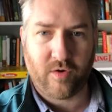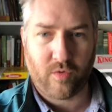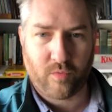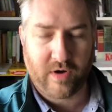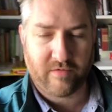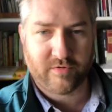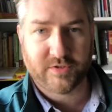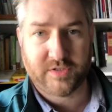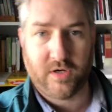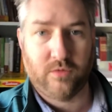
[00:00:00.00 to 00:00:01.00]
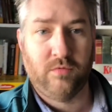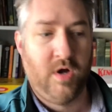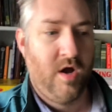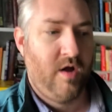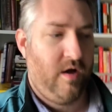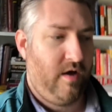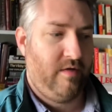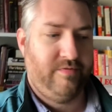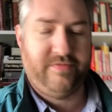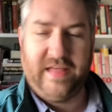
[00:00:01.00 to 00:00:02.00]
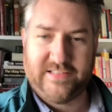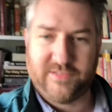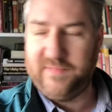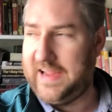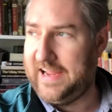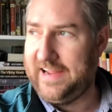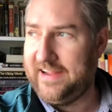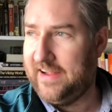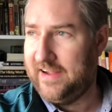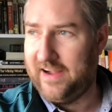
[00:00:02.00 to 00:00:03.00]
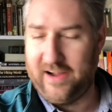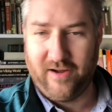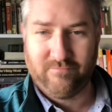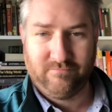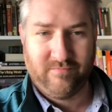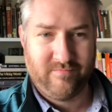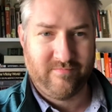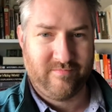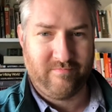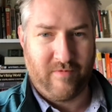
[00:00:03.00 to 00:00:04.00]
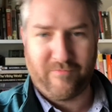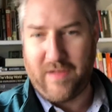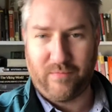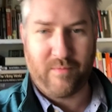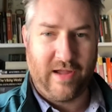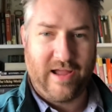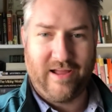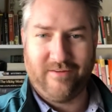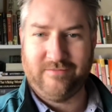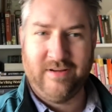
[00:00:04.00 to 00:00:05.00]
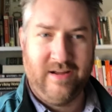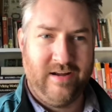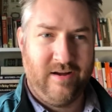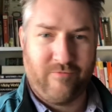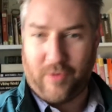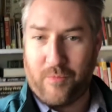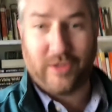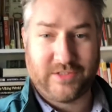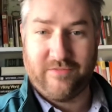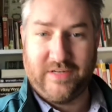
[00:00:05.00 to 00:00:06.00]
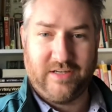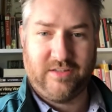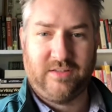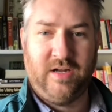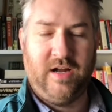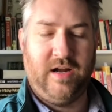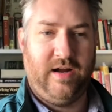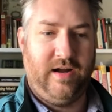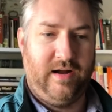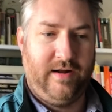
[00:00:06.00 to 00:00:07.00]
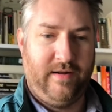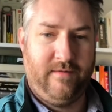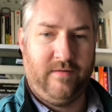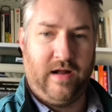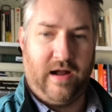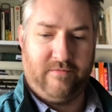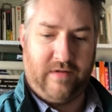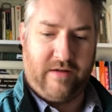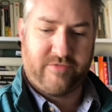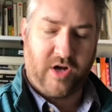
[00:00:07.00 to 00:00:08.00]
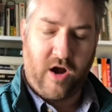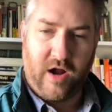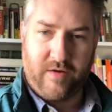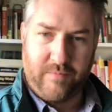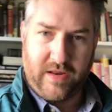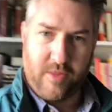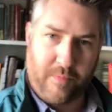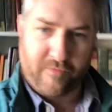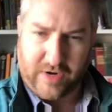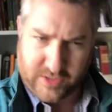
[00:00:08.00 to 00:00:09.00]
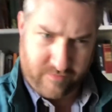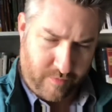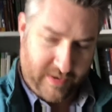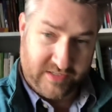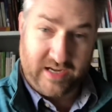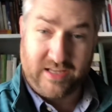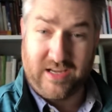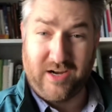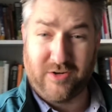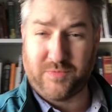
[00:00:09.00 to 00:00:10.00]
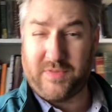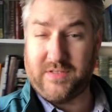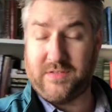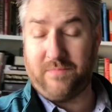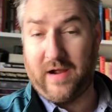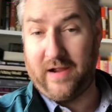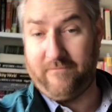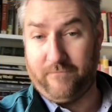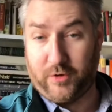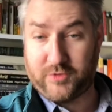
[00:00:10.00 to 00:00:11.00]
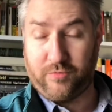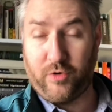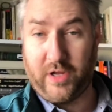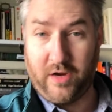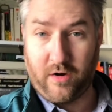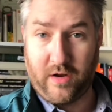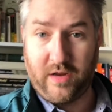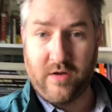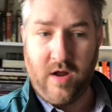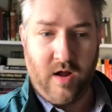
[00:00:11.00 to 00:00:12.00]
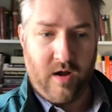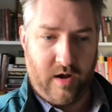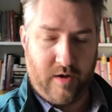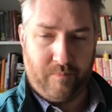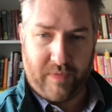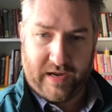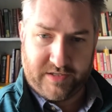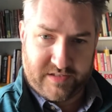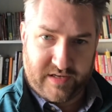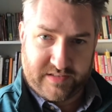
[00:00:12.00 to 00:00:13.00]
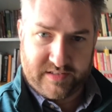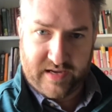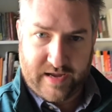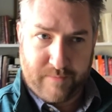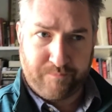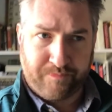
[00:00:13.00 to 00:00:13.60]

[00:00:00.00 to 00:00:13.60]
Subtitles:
or whatever, so that's me, family man from Russellville. I've taught, been in the profession for about 10 years, but this is my first full year at HCC.